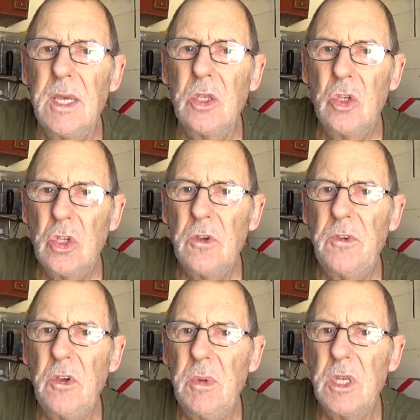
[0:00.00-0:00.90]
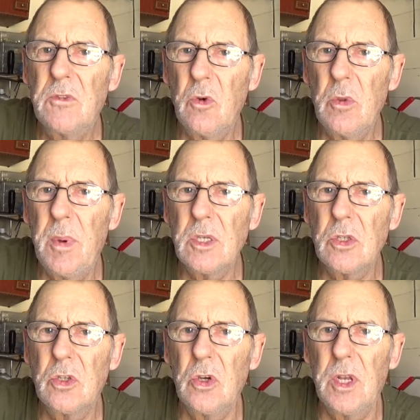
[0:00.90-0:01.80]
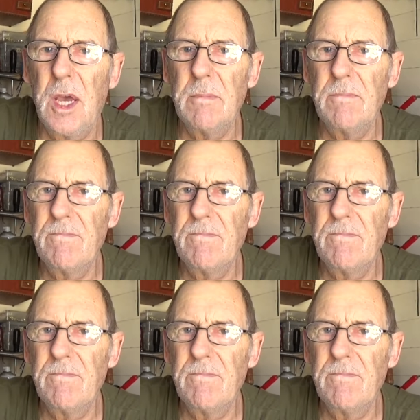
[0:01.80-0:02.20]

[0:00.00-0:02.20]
just a few minutes before the bus would turn up.